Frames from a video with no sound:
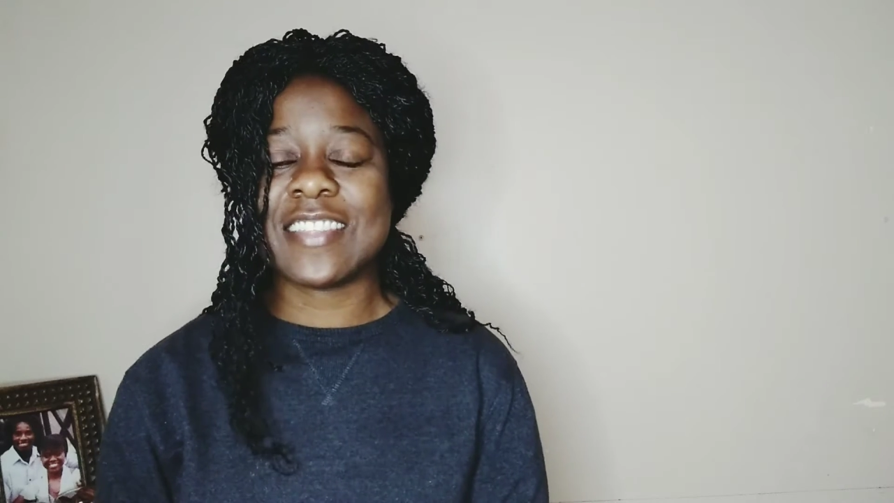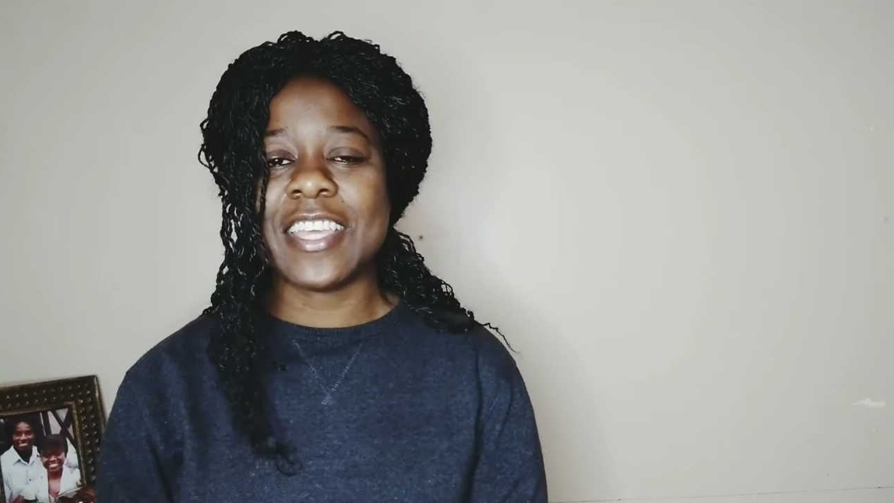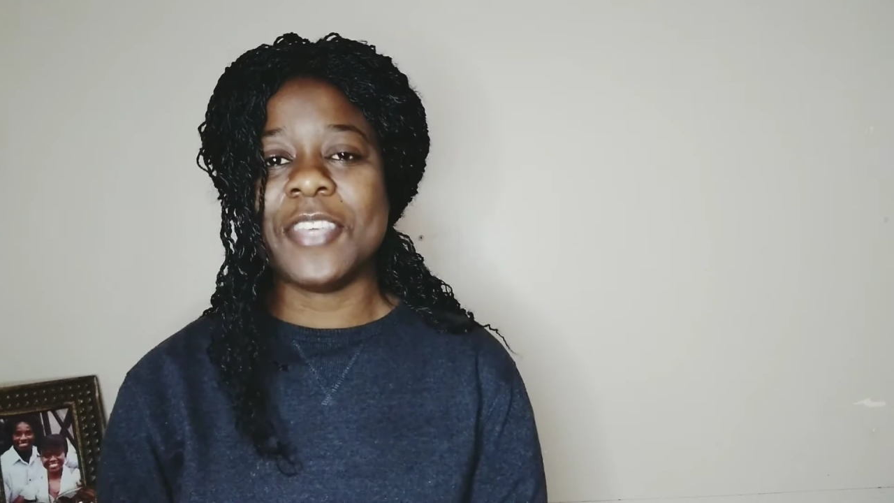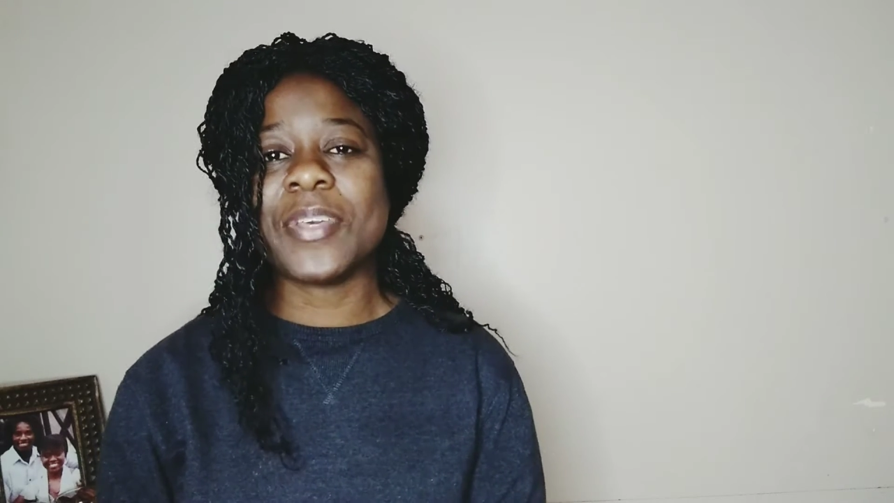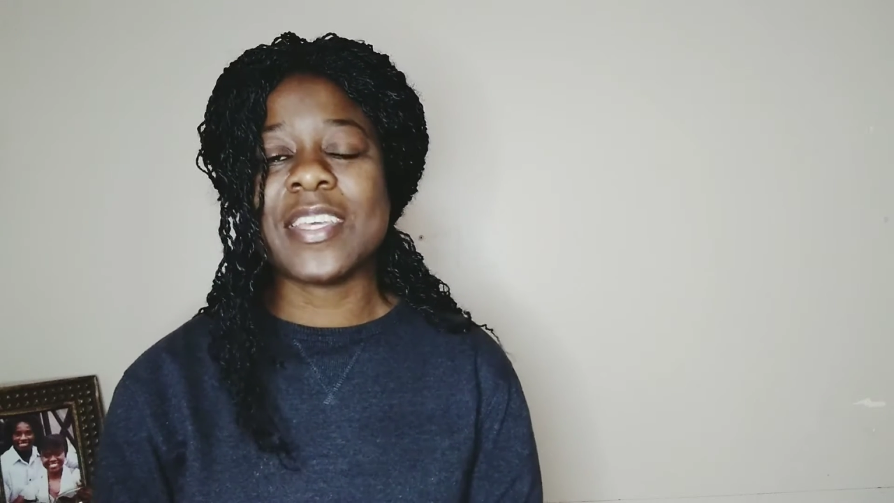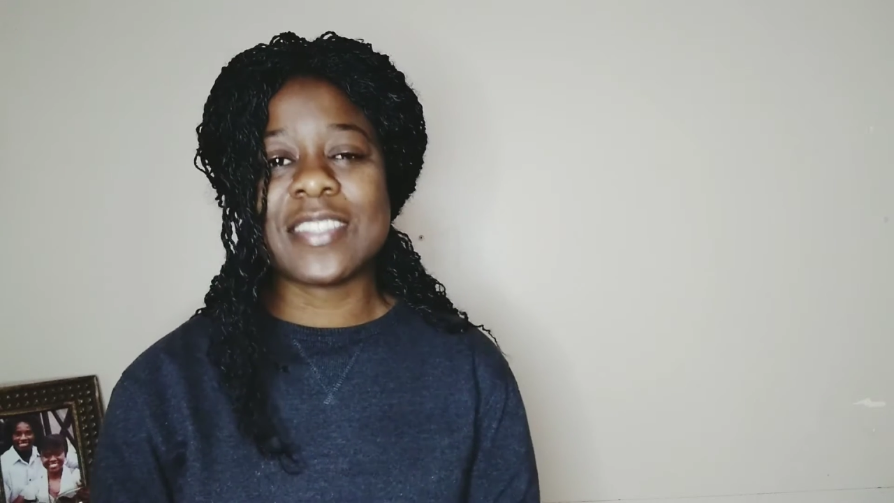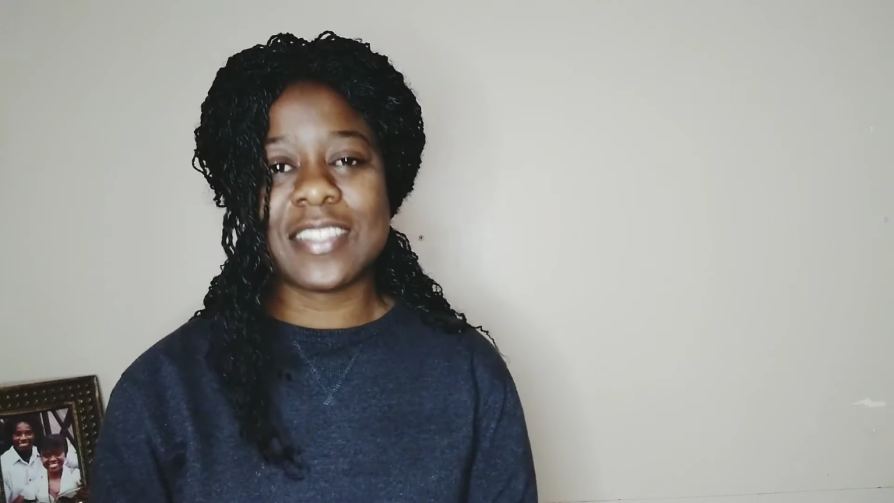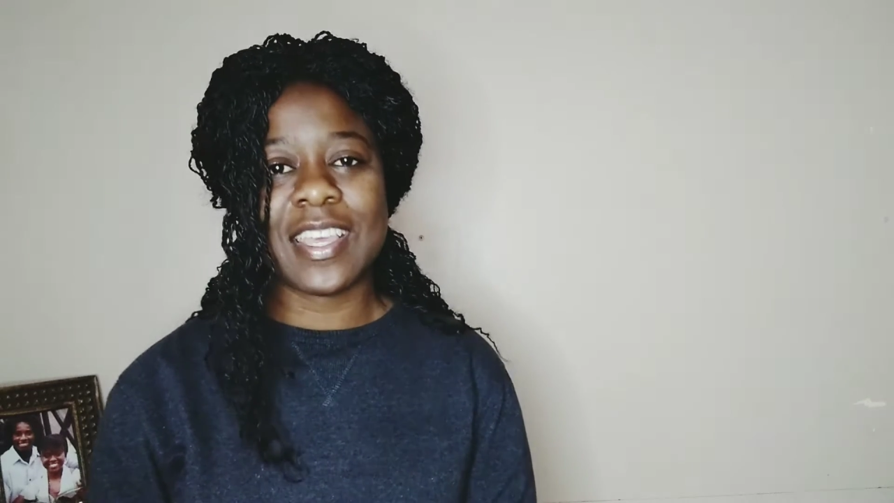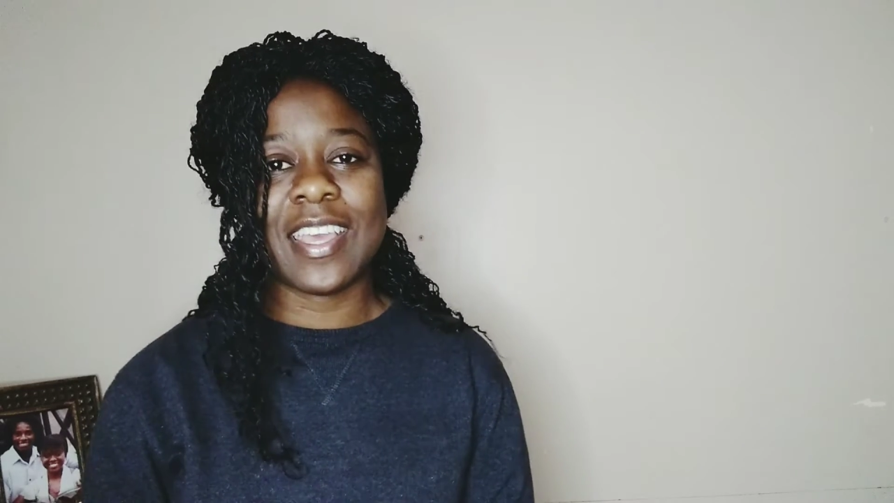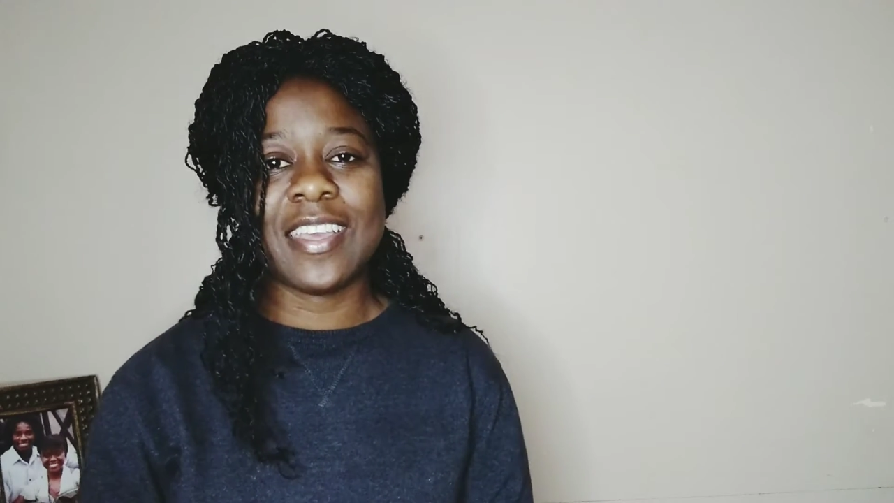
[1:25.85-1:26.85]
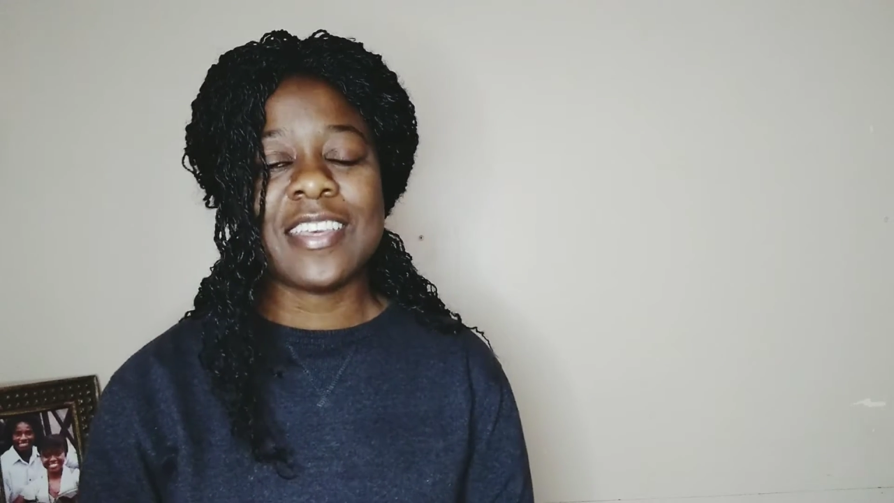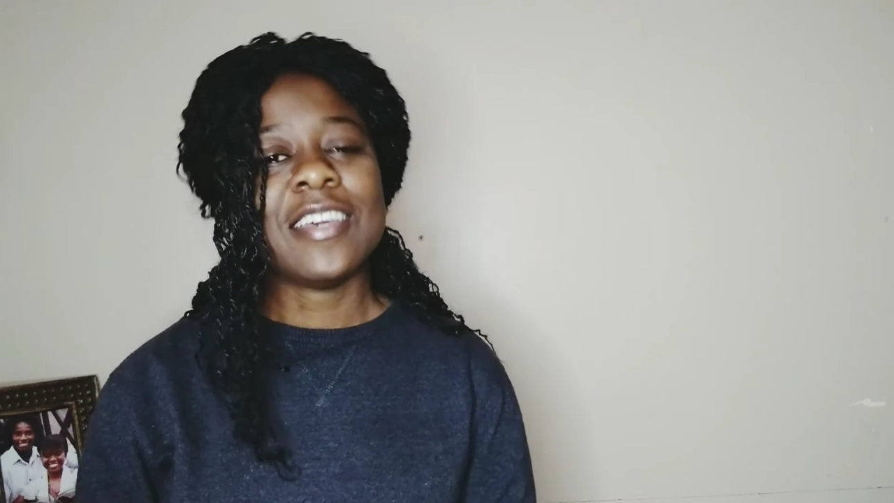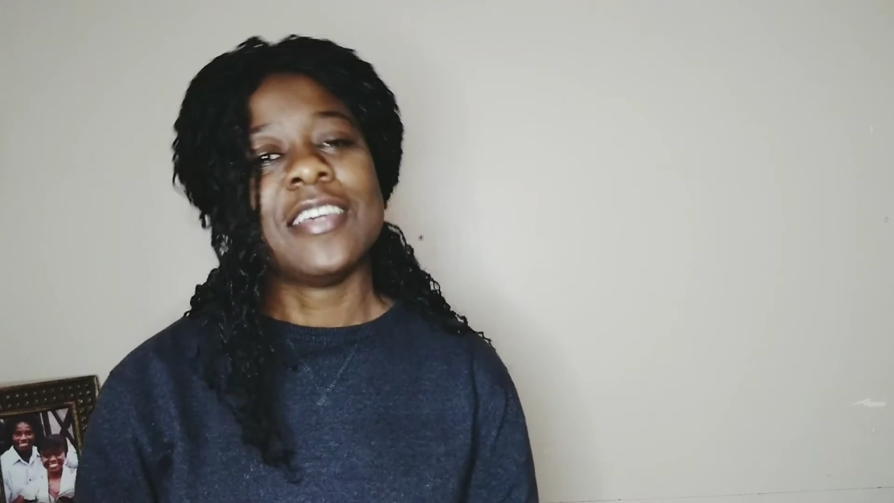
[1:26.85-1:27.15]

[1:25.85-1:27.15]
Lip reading: that you can say